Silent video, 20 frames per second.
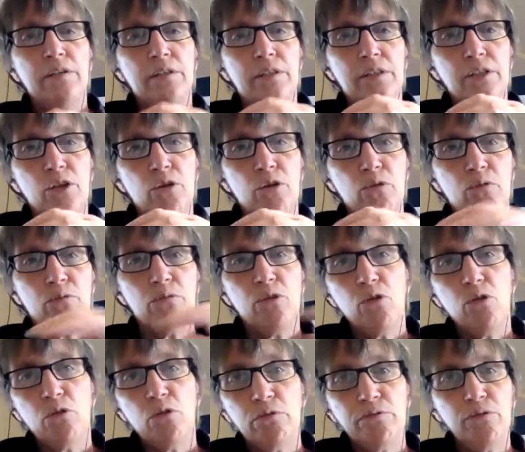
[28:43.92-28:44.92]

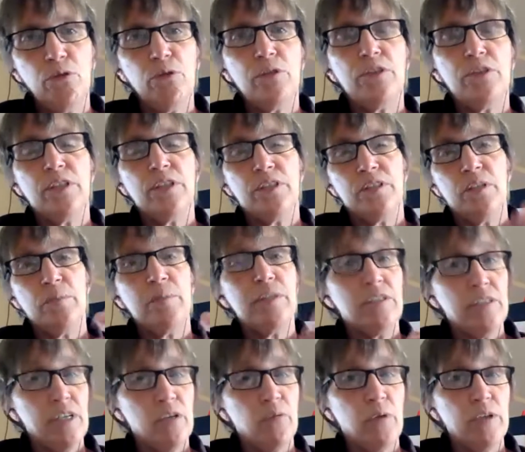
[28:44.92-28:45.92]
local food system and
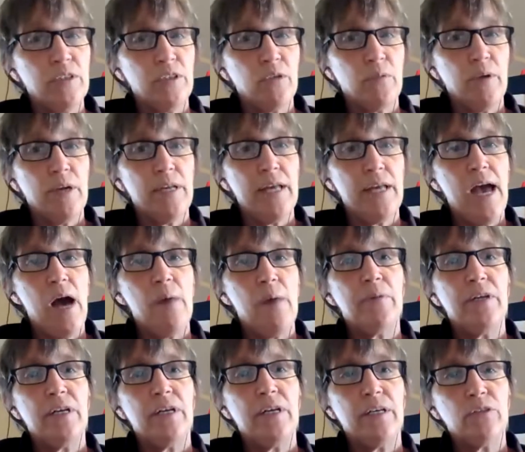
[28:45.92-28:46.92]
see what's already
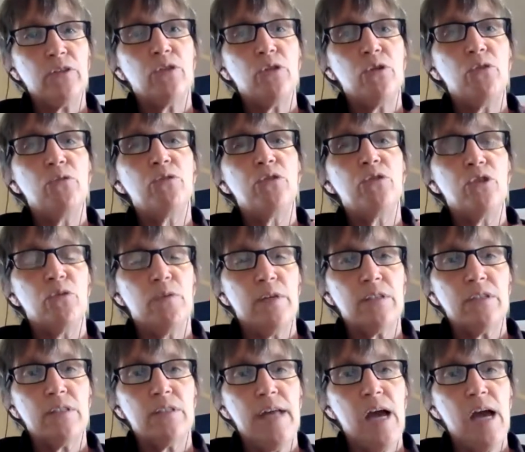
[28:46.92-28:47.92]
happening, see who's
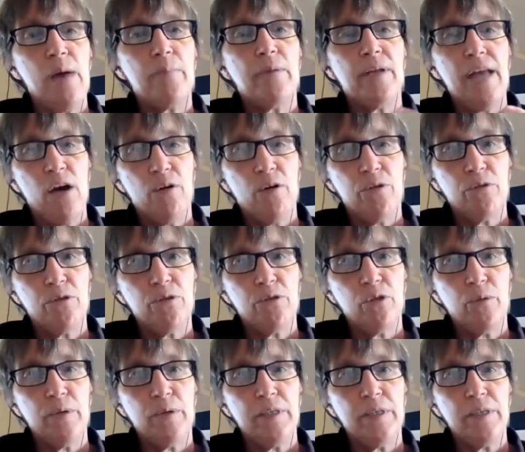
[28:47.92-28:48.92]
doing SNAP and how they're
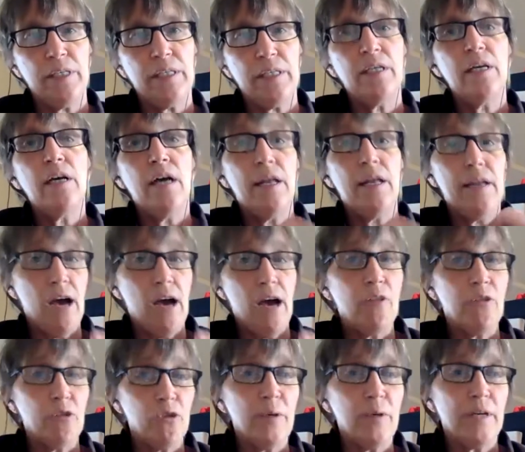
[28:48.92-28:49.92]
doing it and how
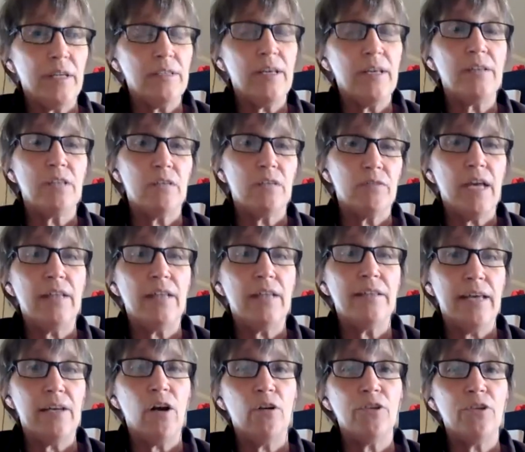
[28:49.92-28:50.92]
they're doing incentives. And
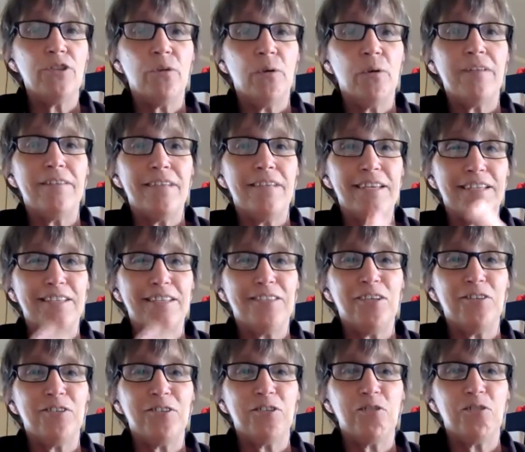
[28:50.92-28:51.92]
then also, I think it's
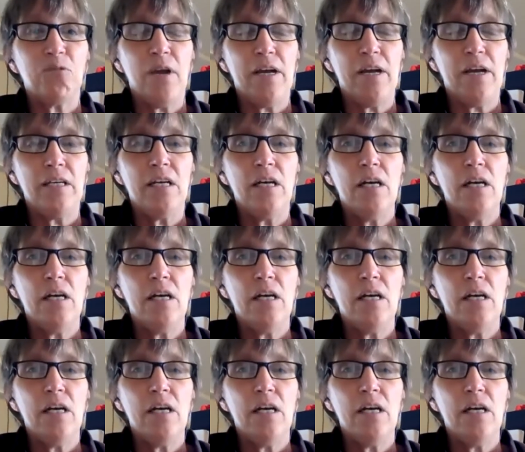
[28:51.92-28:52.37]
also great